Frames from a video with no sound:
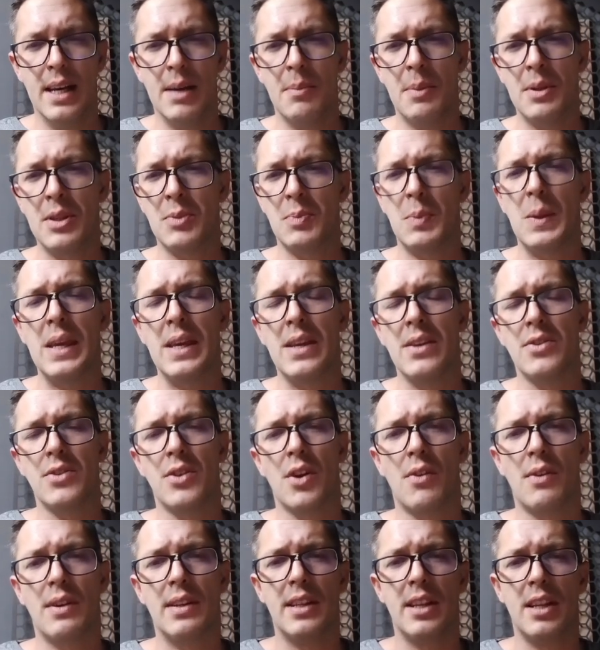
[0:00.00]
But speakers
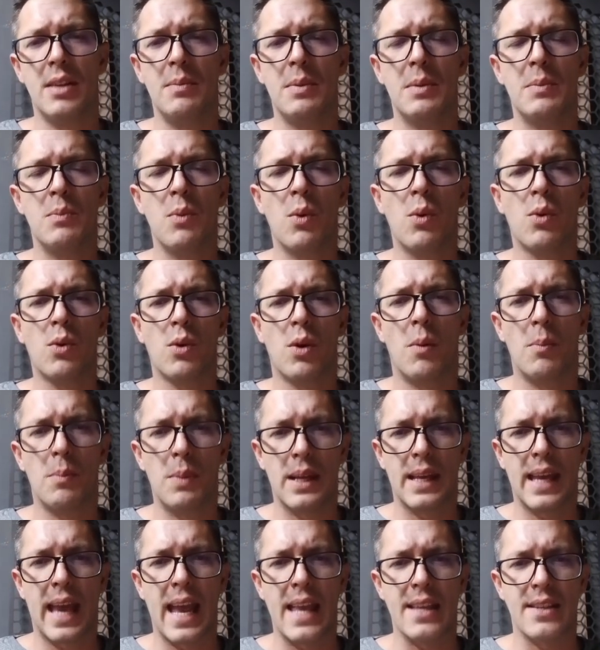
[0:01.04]
are a little bit more
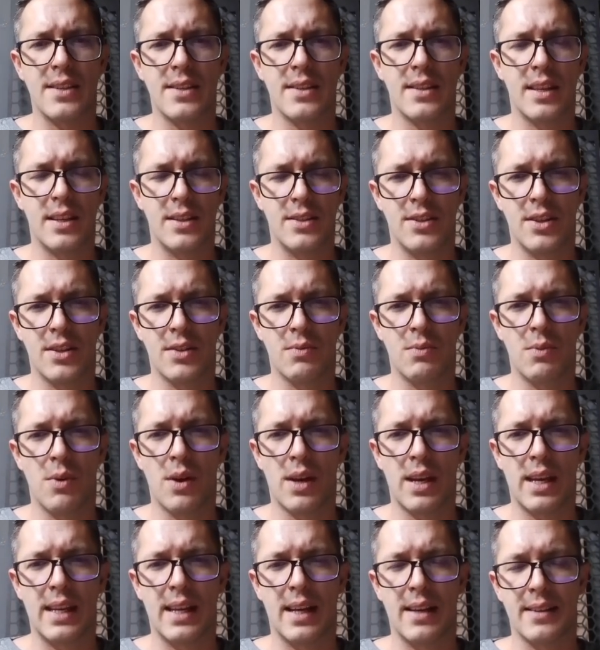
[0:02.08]
complicated than just
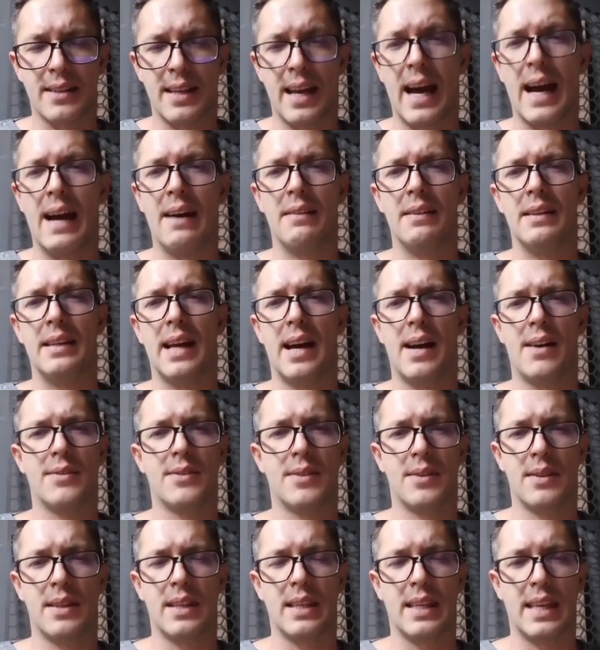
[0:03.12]
working out how loud
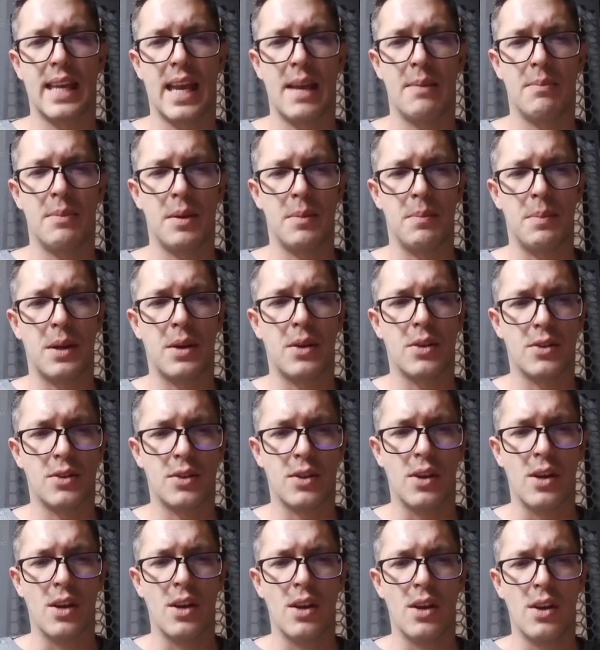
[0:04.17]
something can be,
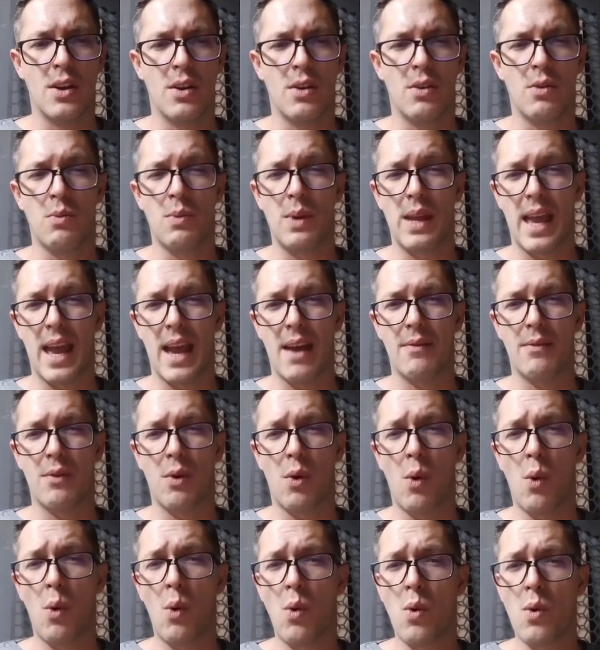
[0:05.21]
because we have
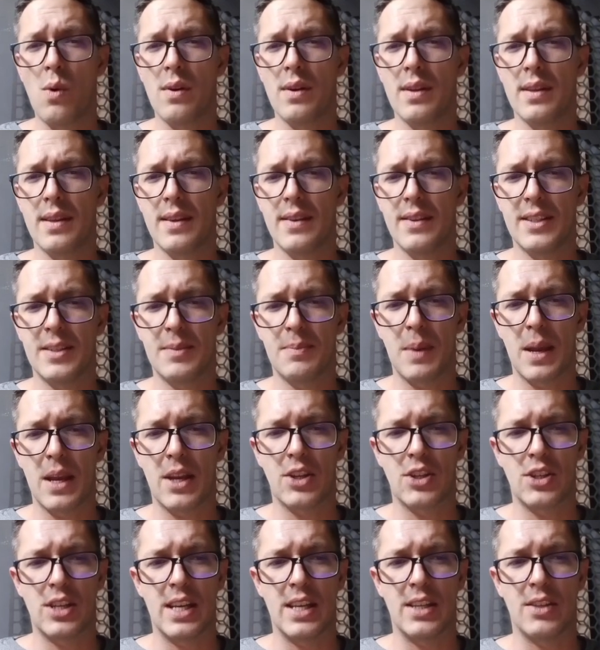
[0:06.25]
all of these spec
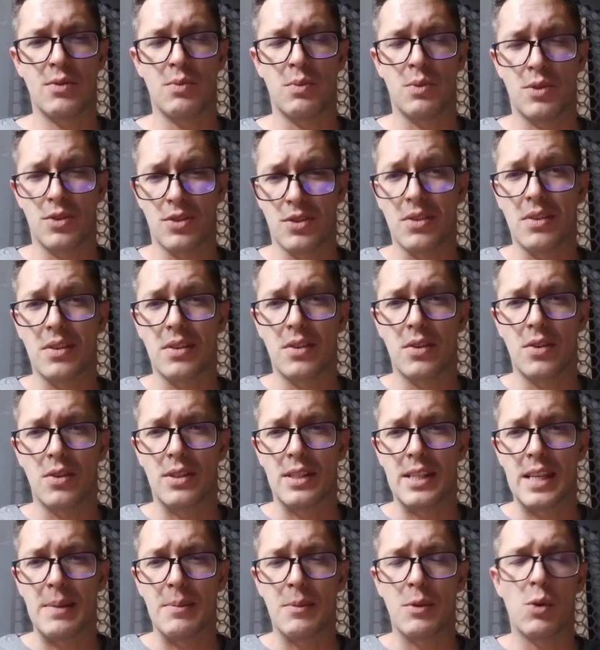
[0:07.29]
sheets, which could
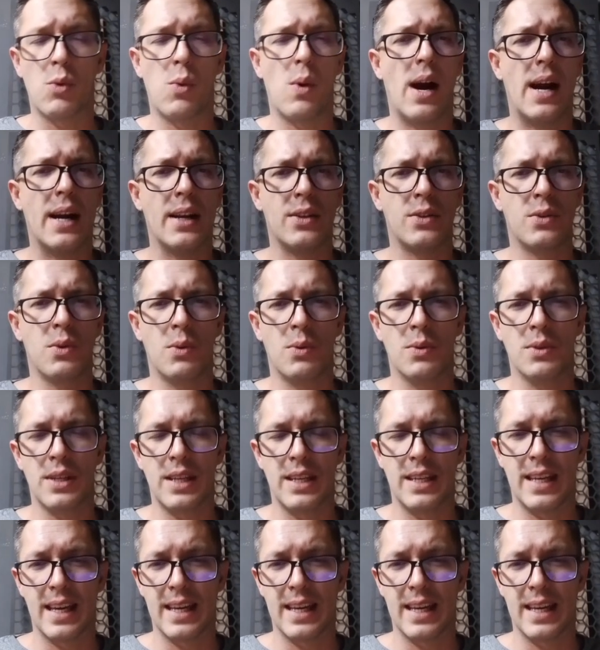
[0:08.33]
seem quite daunting.